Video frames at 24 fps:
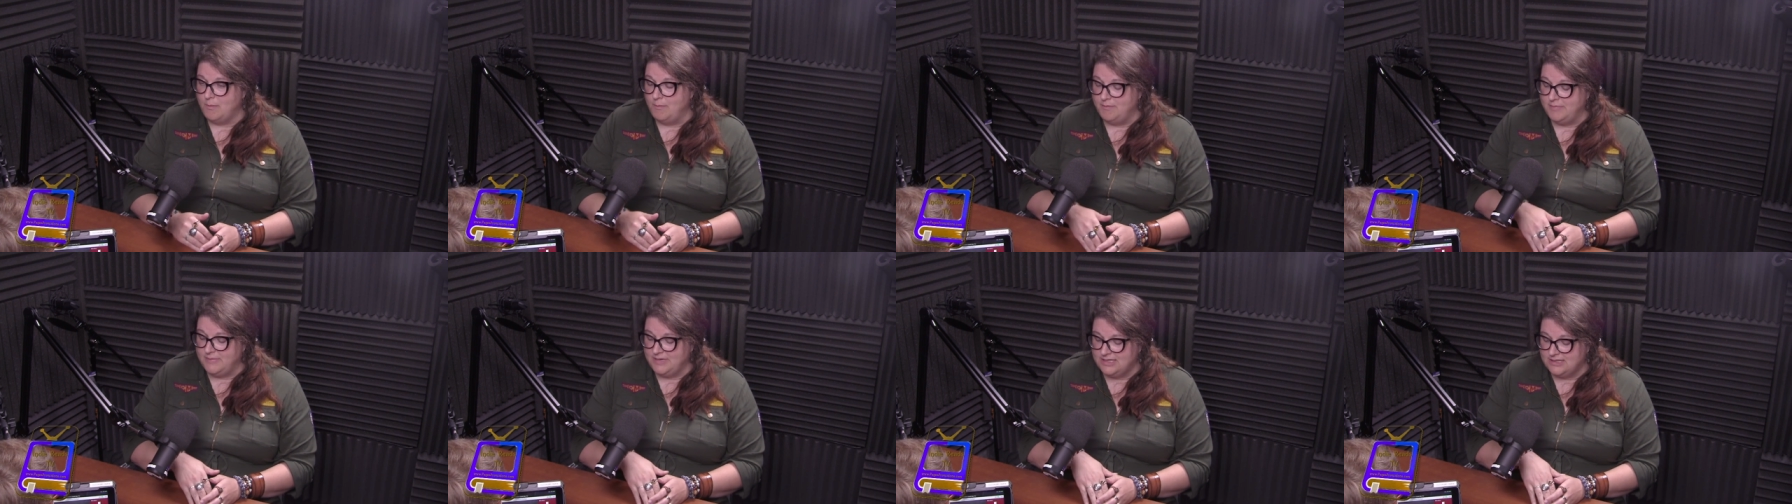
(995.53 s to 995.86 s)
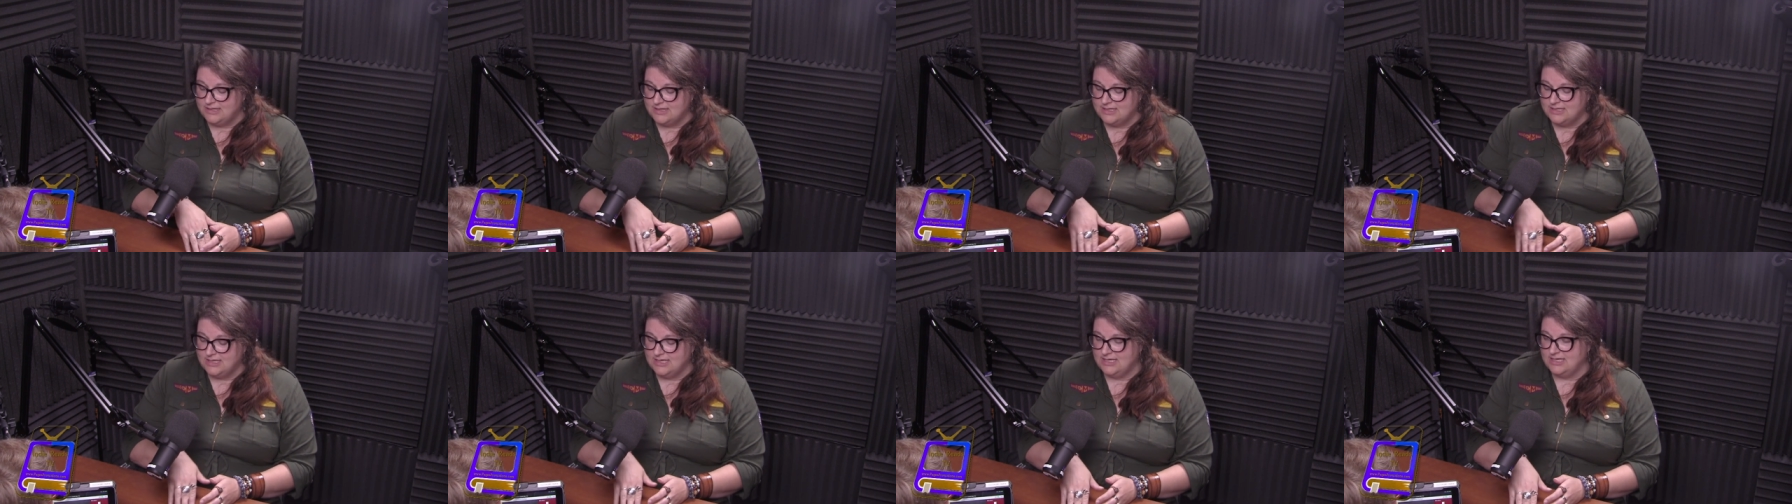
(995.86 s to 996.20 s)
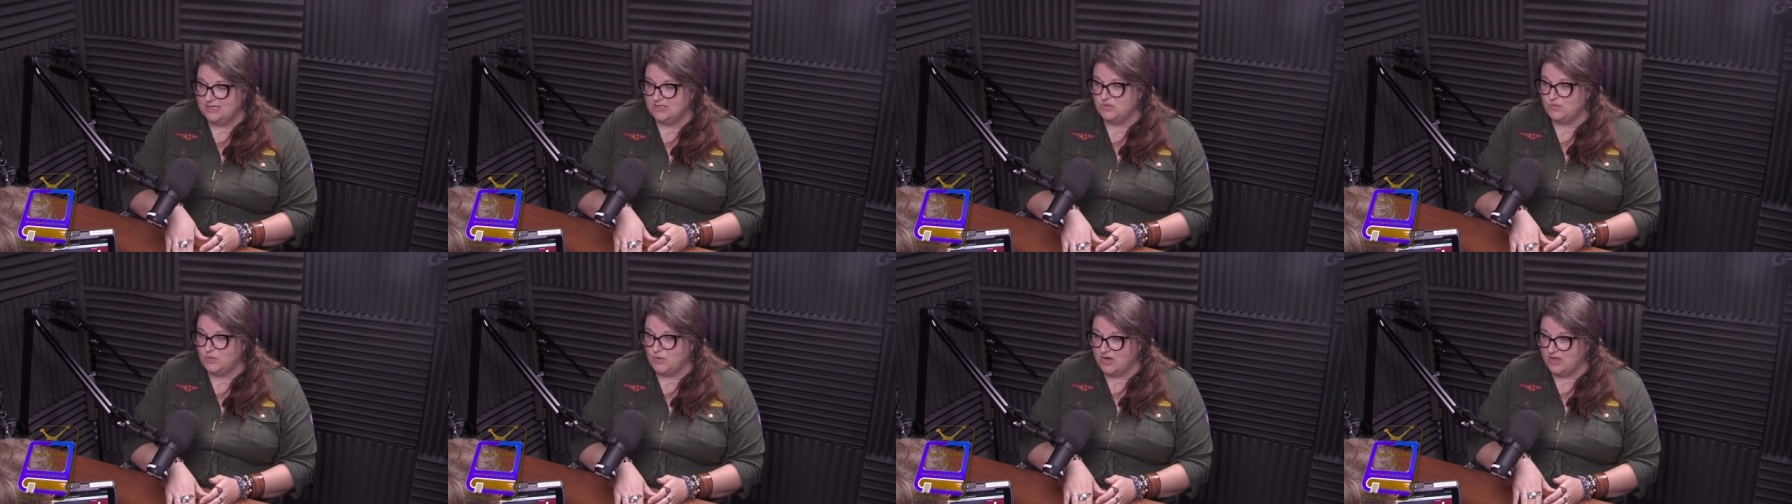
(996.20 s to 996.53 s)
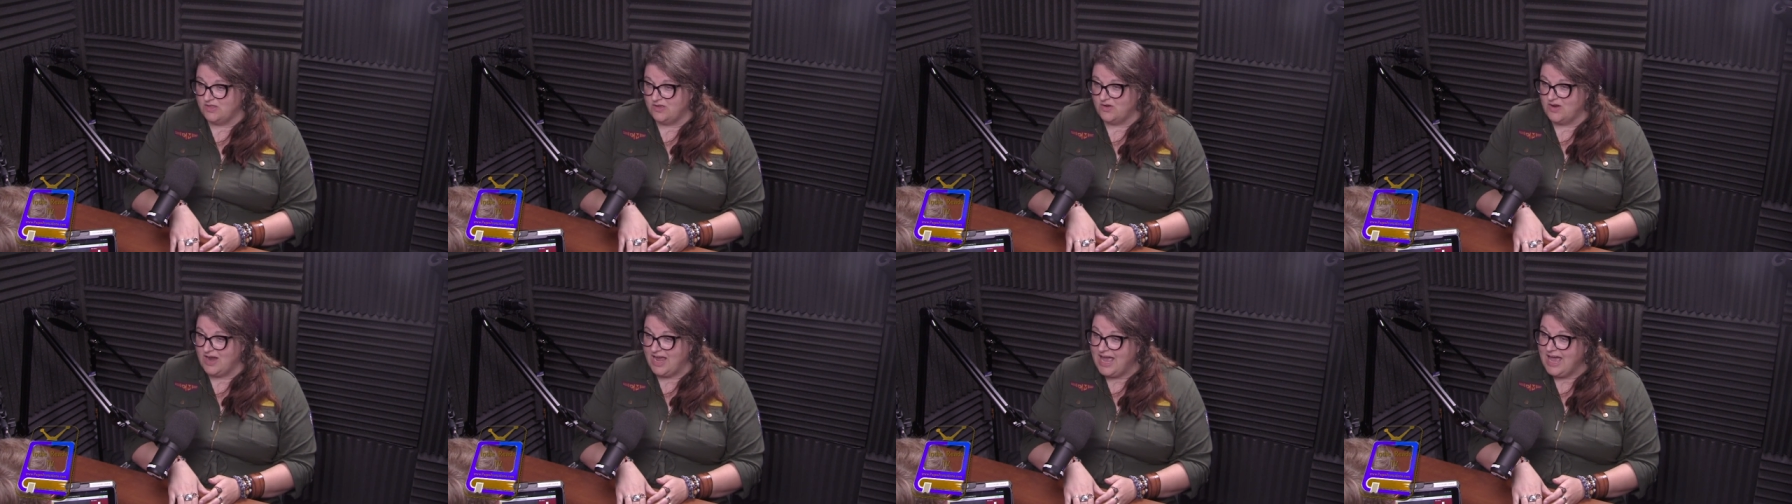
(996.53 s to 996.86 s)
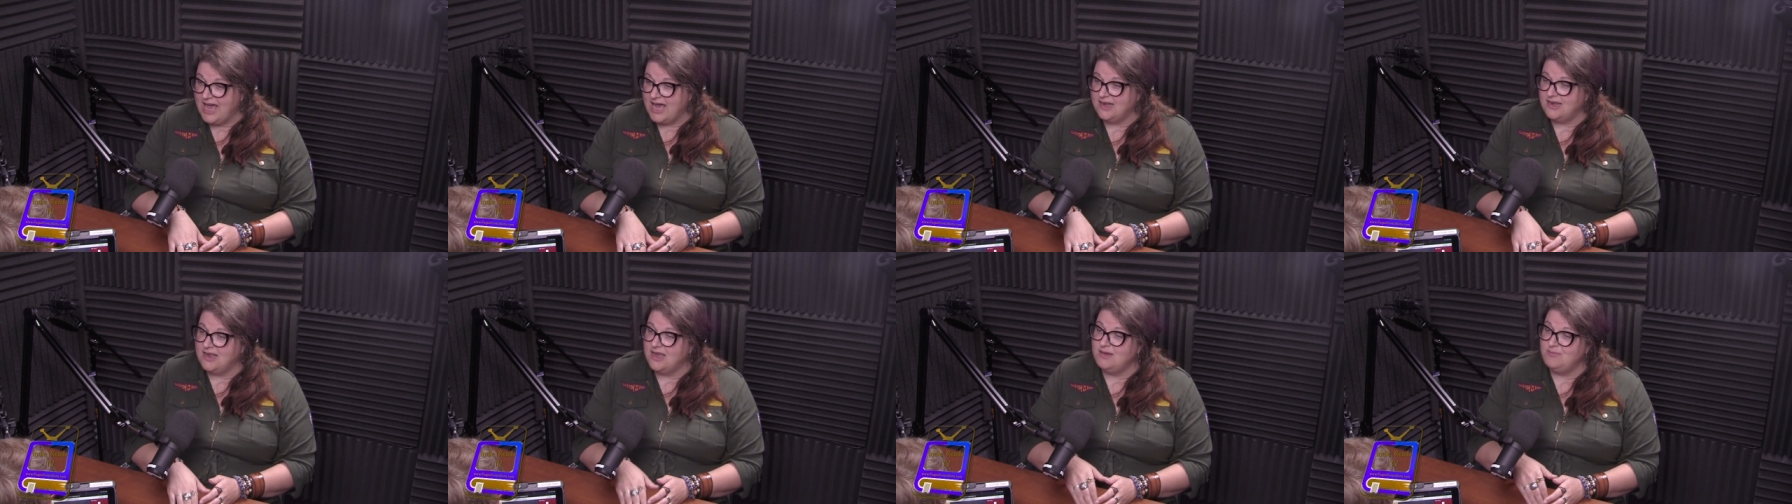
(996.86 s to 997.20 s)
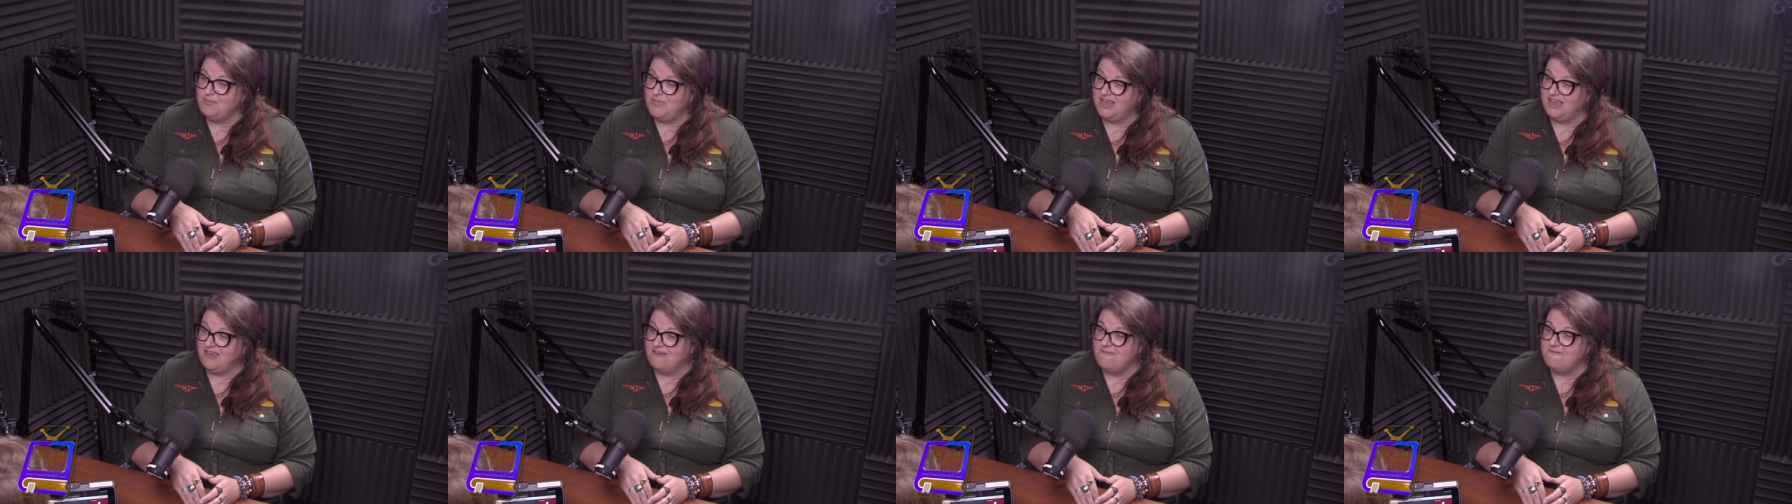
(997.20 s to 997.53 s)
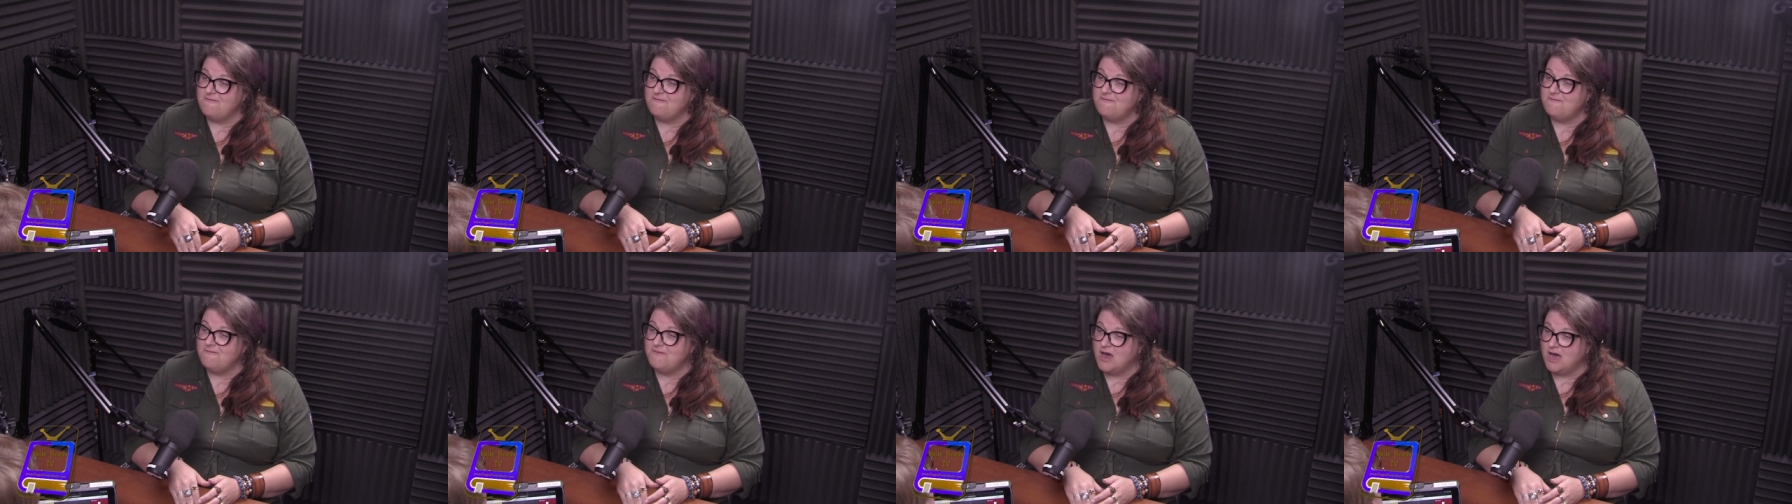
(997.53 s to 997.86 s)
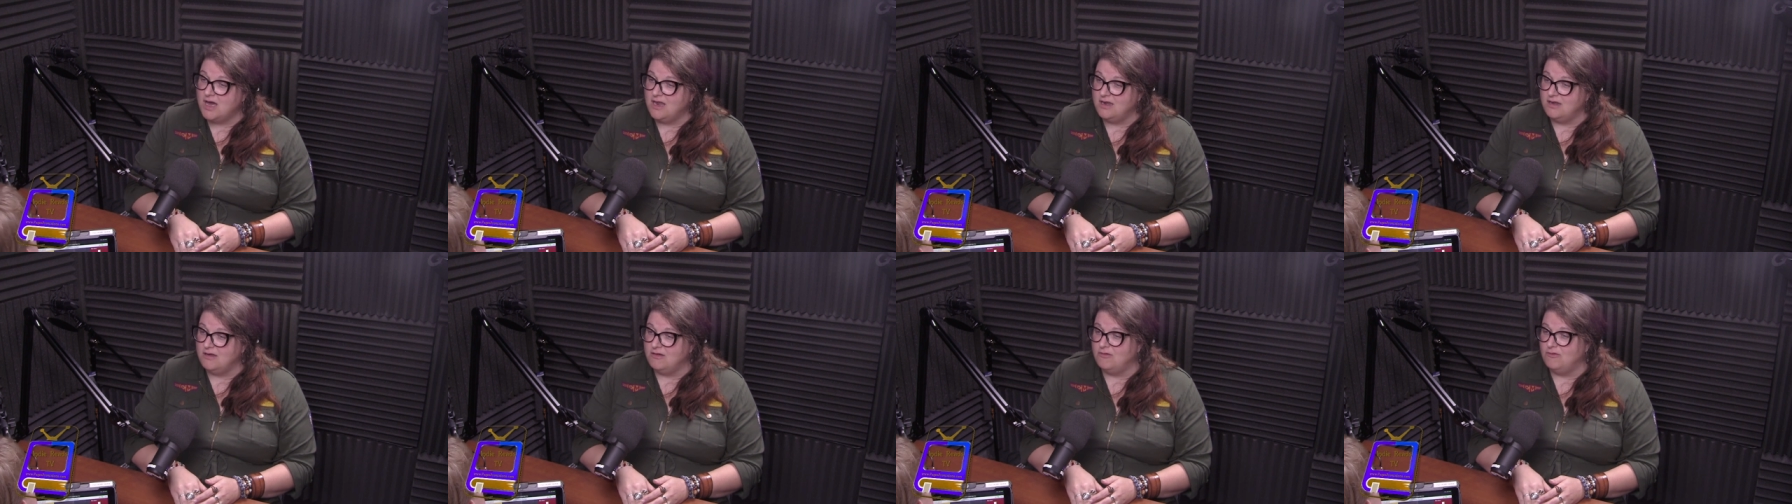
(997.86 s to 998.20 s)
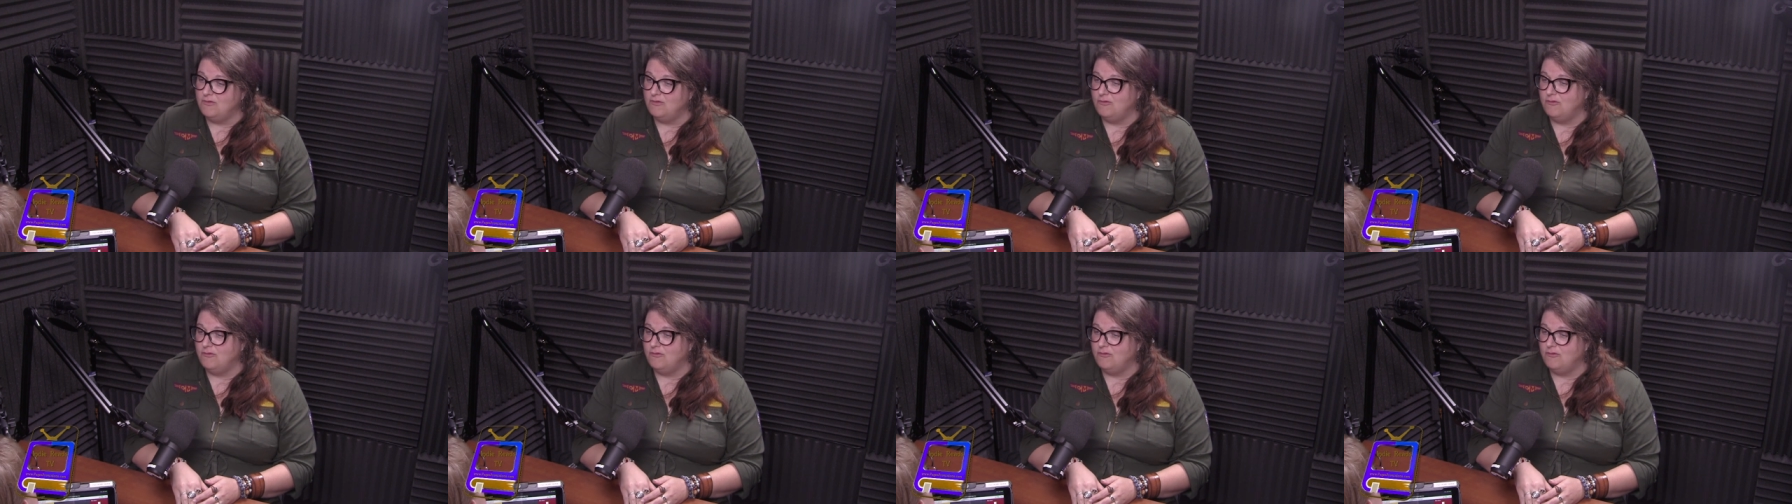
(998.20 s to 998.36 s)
meet the kids where they're at and make it fun